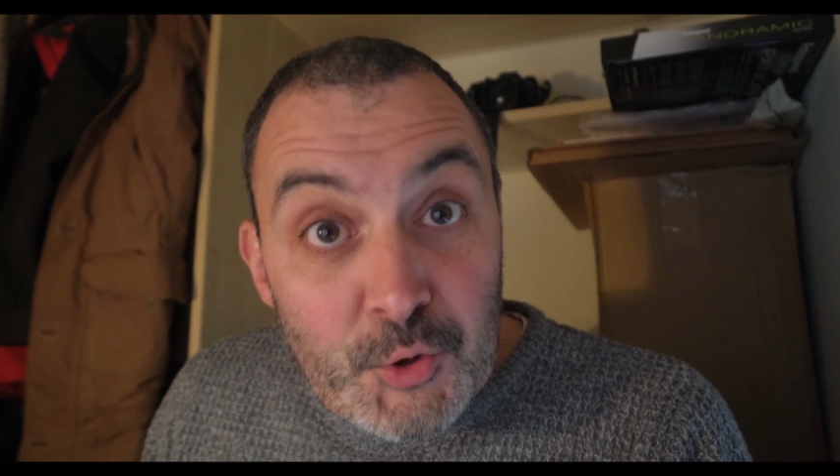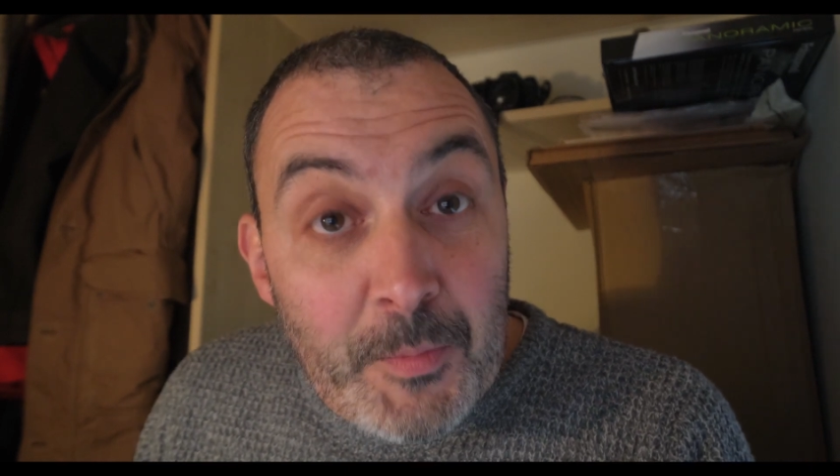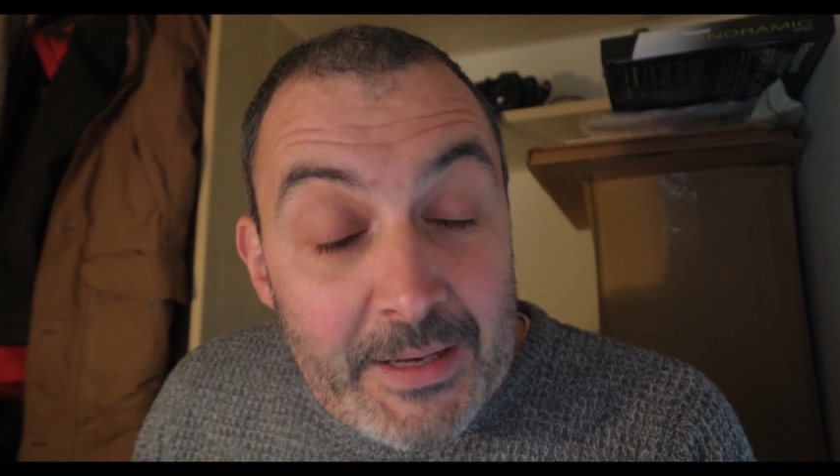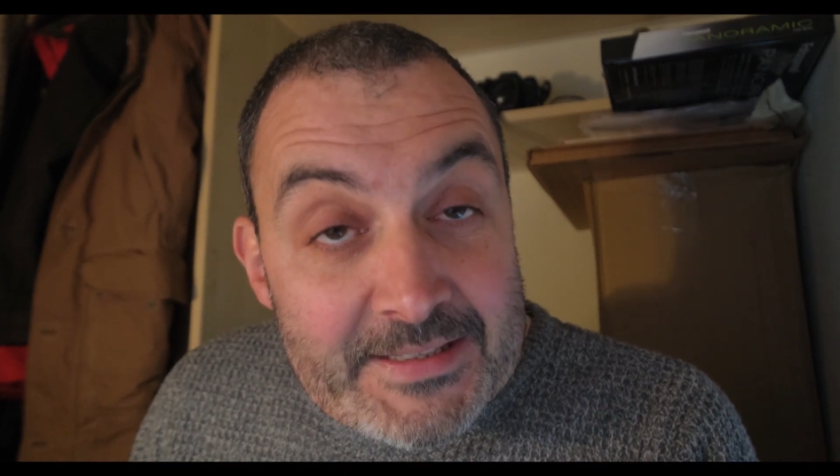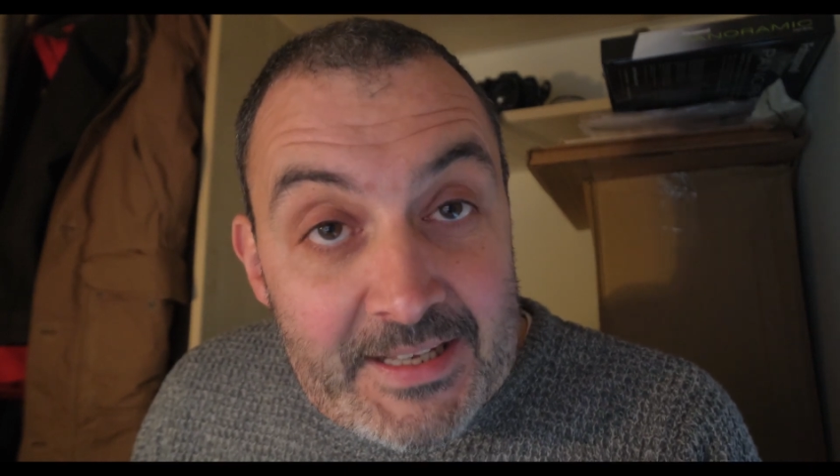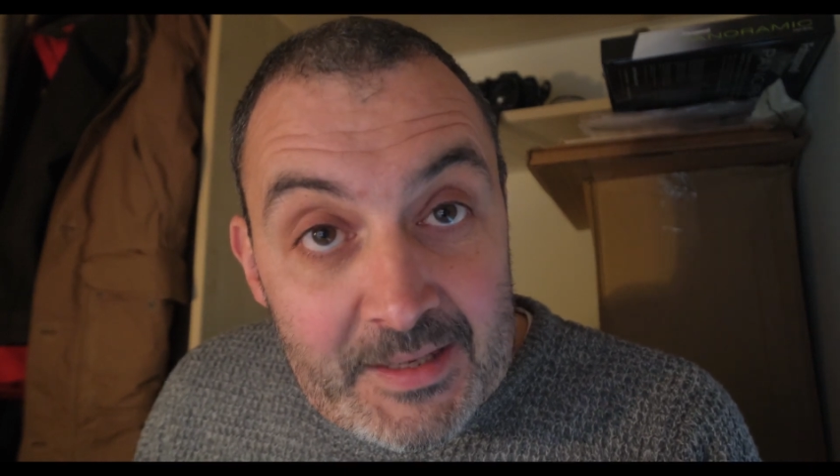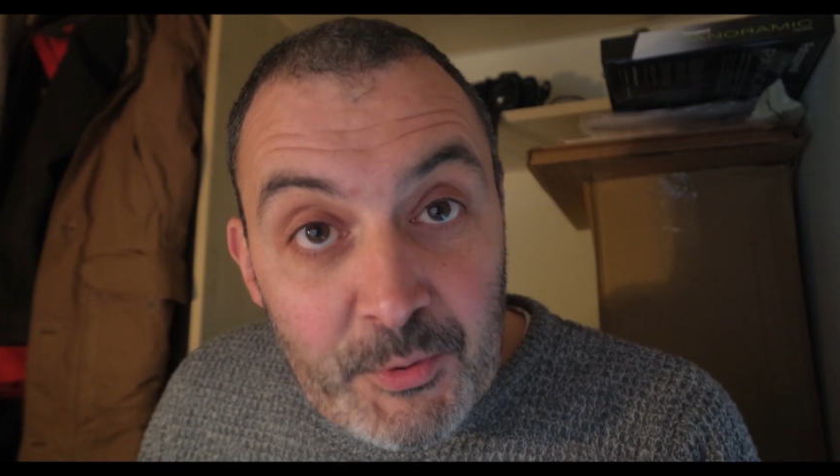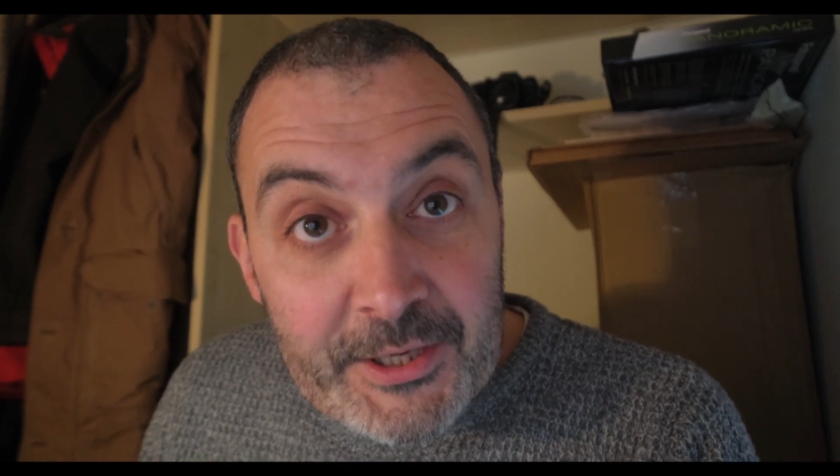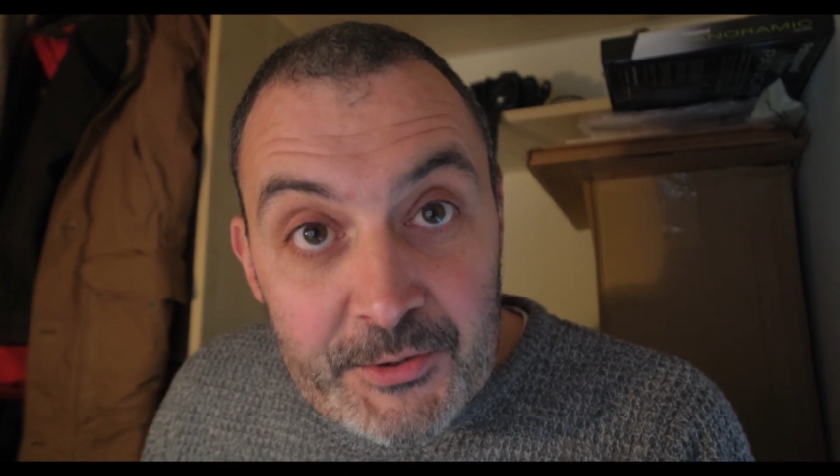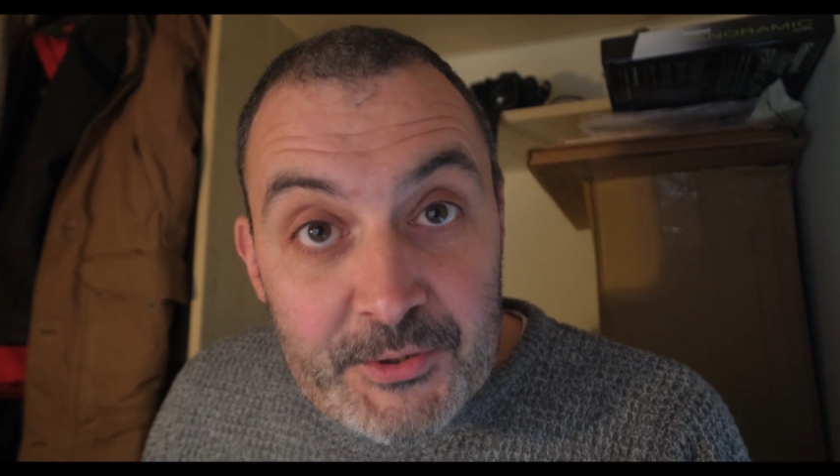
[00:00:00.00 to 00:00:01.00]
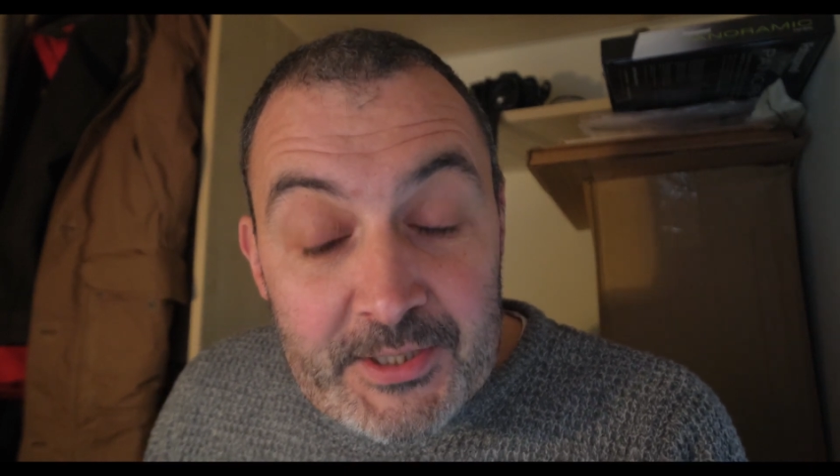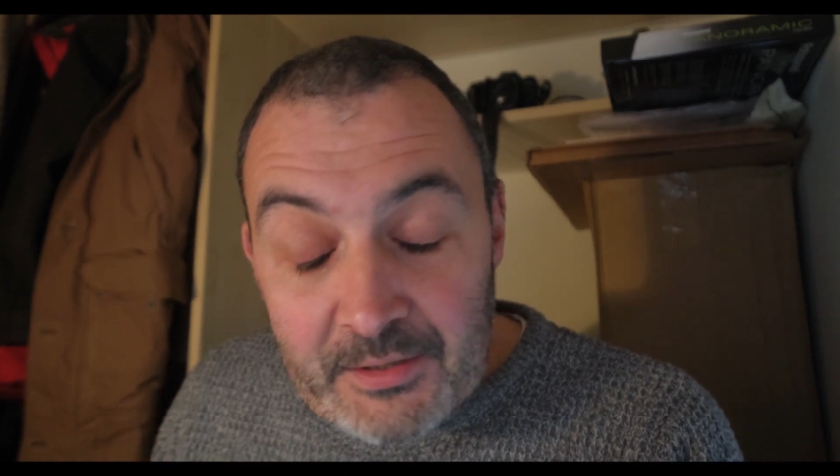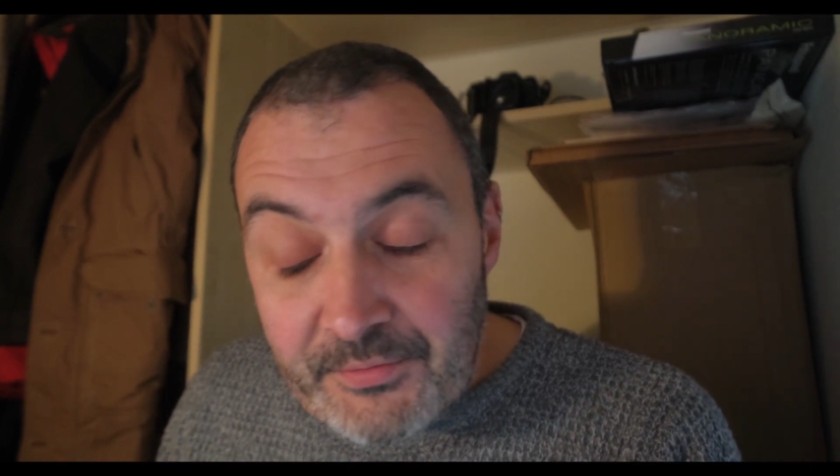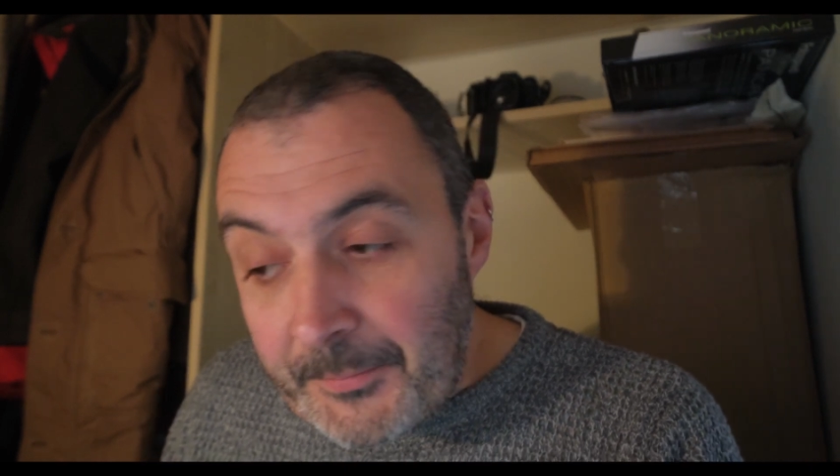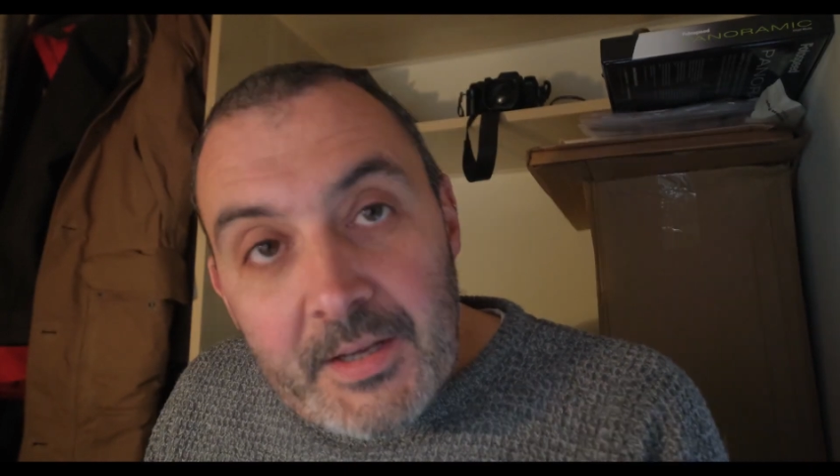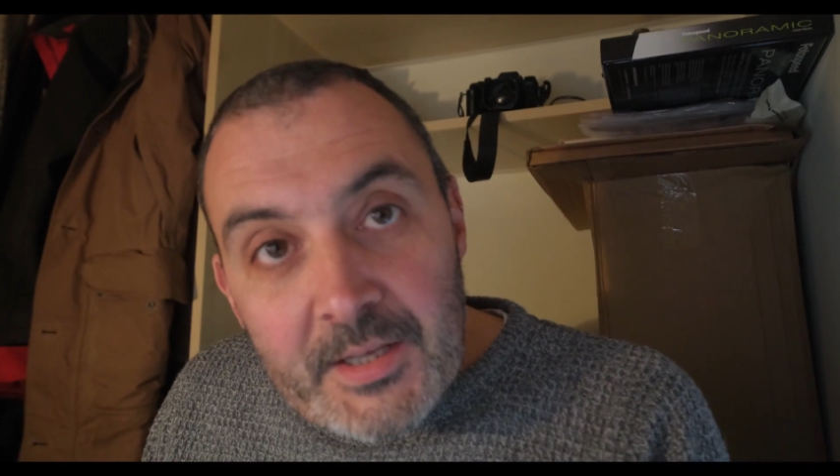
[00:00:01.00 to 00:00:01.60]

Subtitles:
you may celebrate yourself.